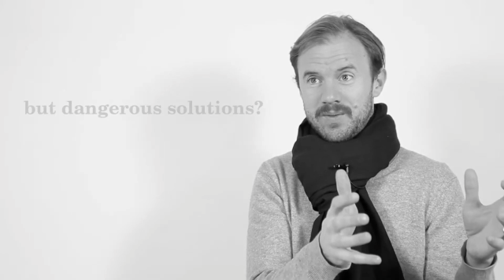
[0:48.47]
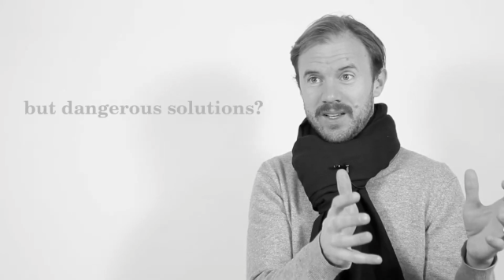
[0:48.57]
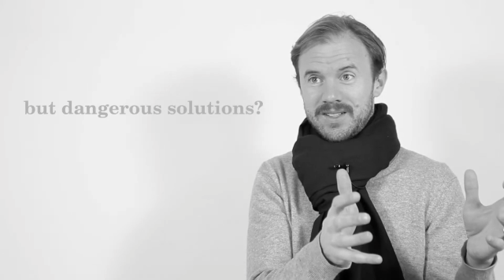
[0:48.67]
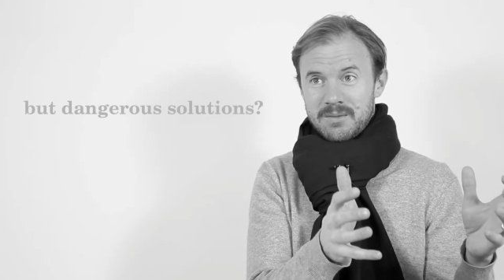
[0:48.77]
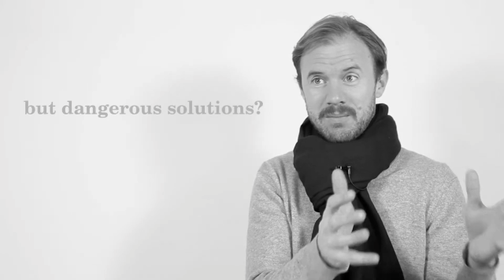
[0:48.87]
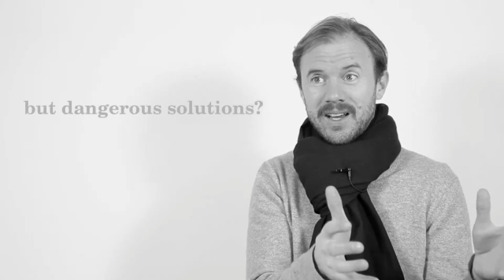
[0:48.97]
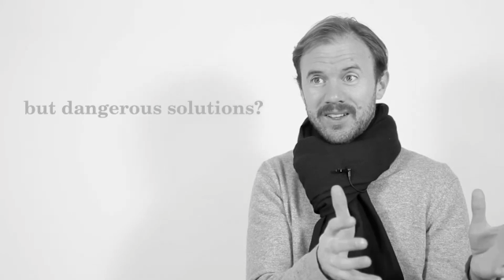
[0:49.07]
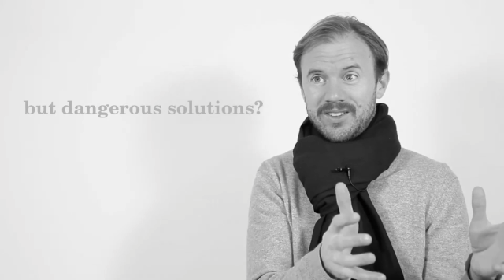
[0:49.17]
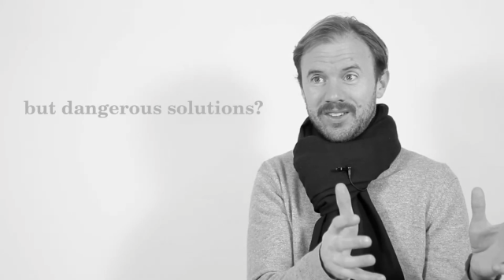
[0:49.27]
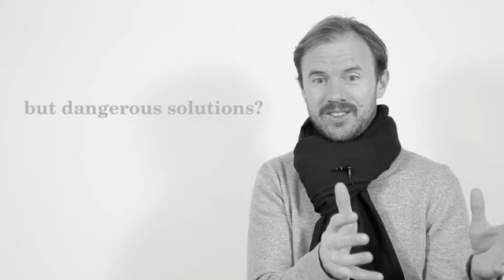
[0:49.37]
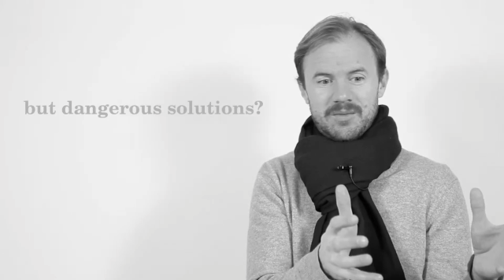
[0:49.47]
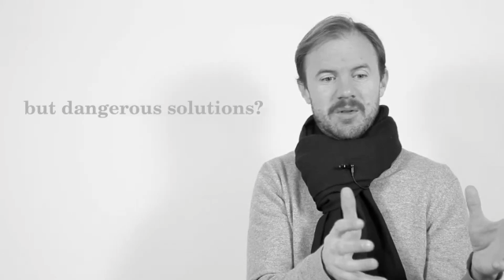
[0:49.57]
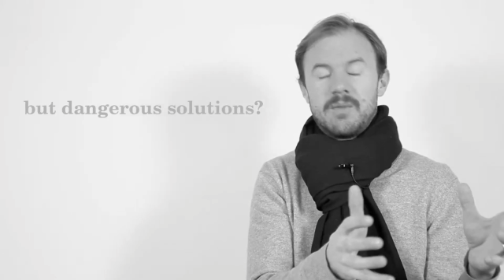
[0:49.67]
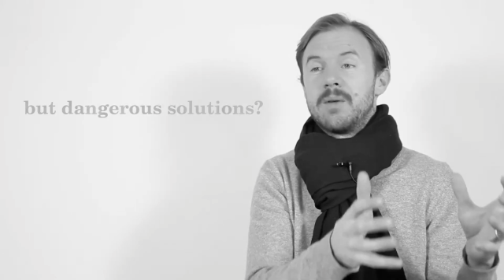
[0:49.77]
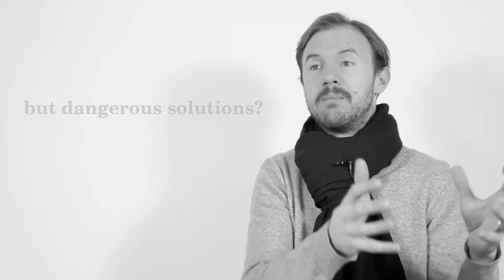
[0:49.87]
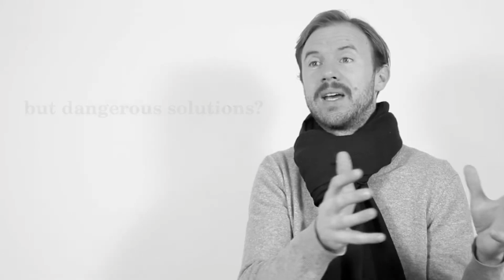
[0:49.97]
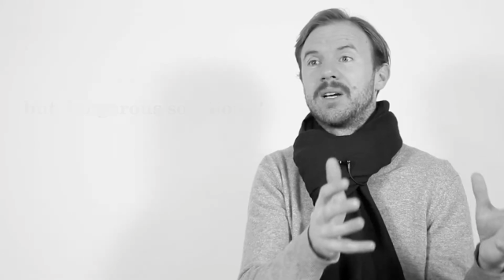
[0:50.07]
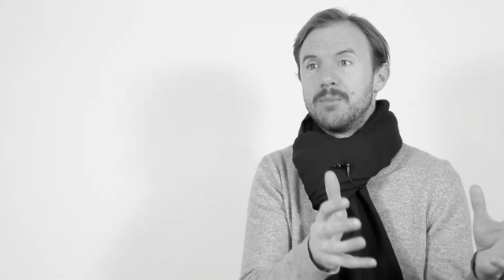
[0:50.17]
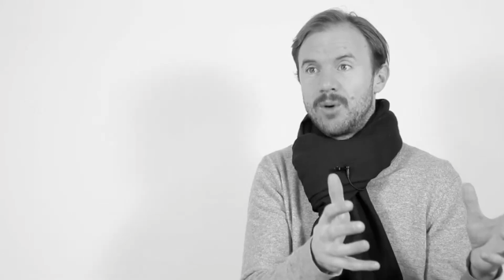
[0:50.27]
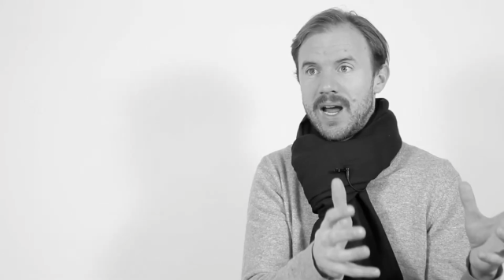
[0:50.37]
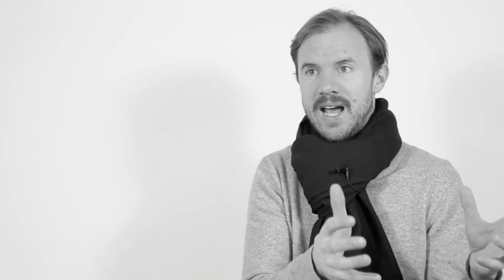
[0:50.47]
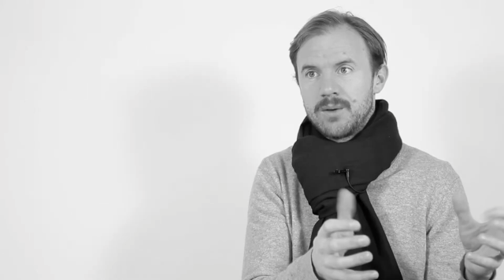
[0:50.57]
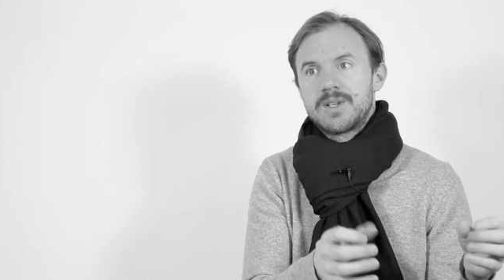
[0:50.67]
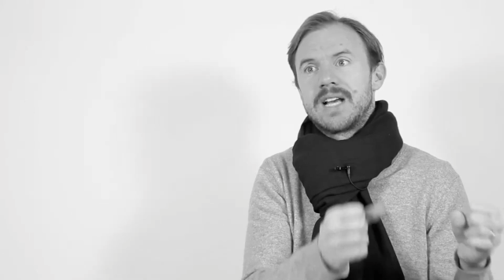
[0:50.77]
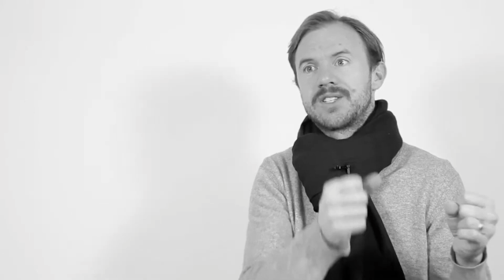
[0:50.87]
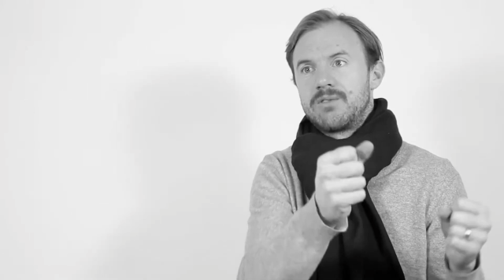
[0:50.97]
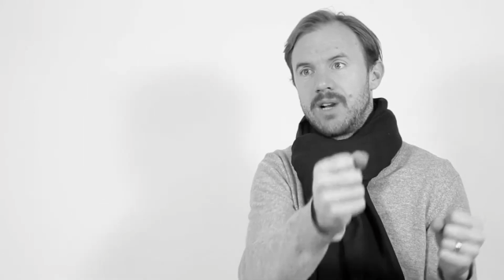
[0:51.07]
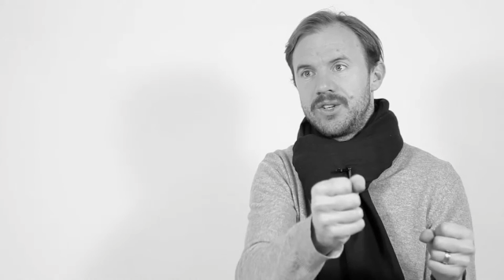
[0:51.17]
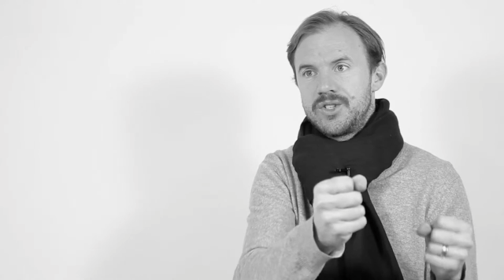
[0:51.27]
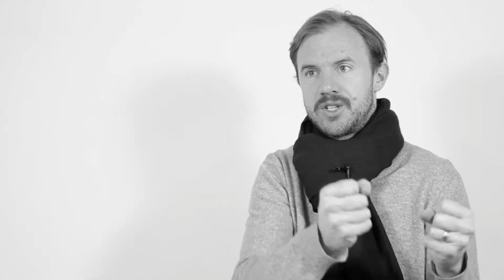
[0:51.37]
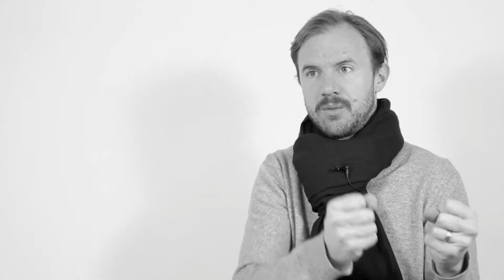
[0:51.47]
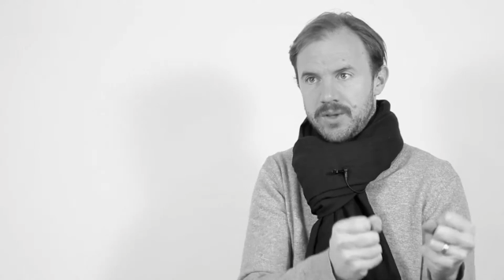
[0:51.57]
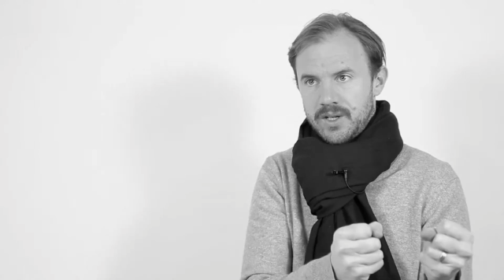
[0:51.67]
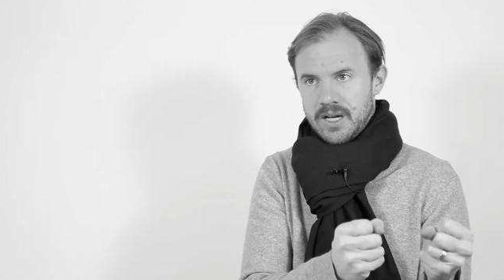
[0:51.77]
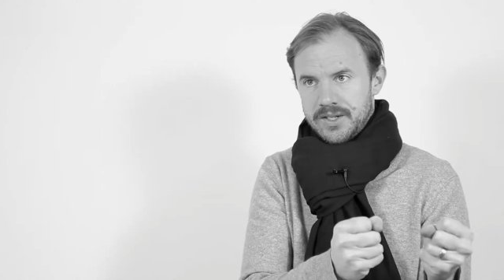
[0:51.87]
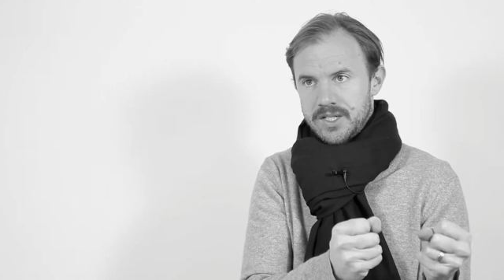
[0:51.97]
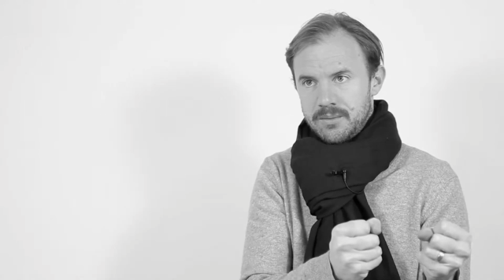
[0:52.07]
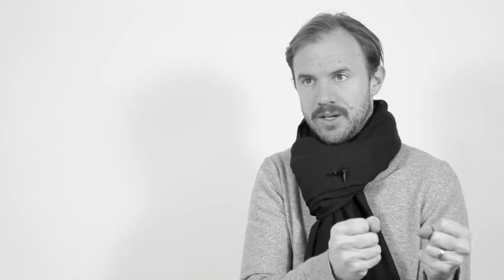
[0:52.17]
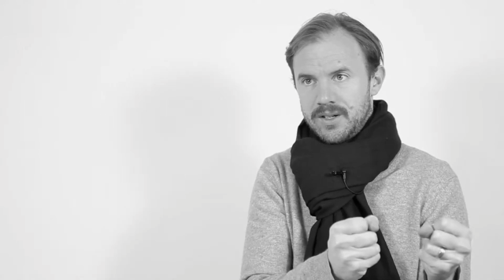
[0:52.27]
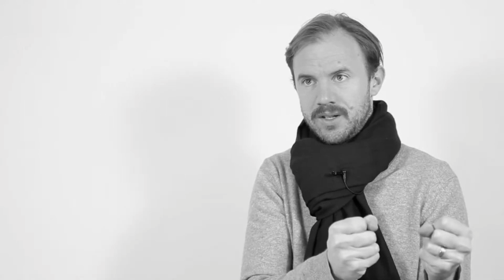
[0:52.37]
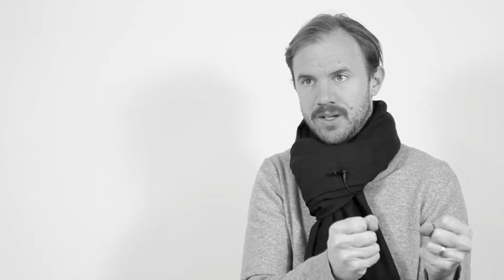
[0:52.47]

it's the mega system, the, the mega brand, which has the relationship with the customer.